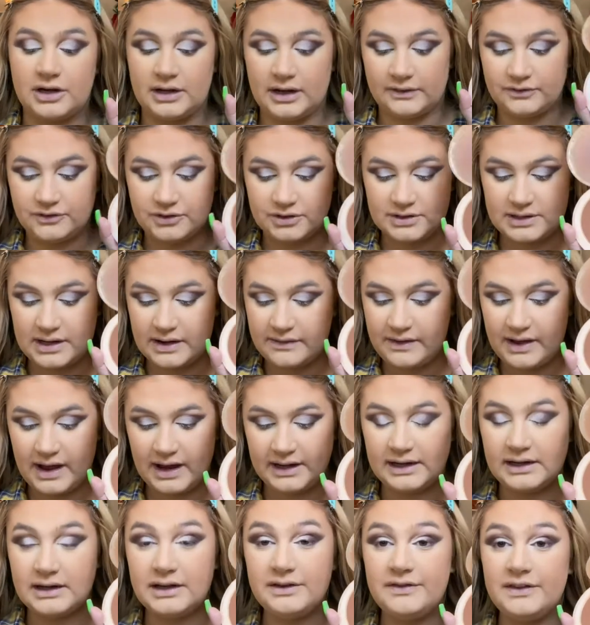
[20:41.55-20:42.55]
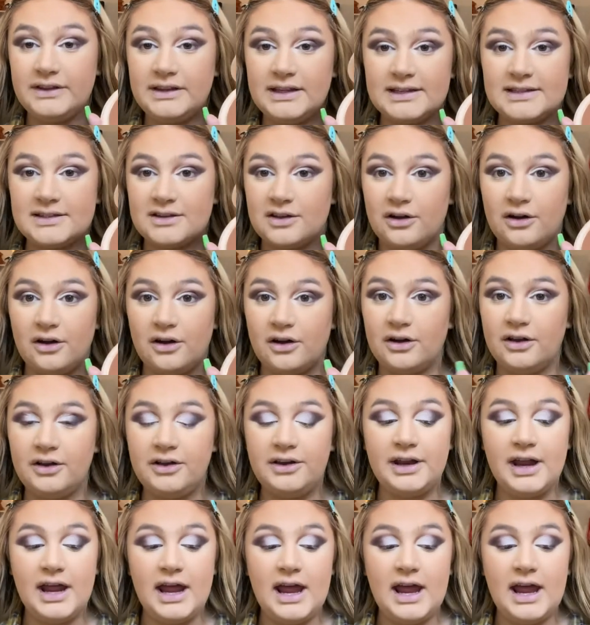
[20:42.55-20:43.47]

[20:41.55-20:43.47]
I've just never had anything this good.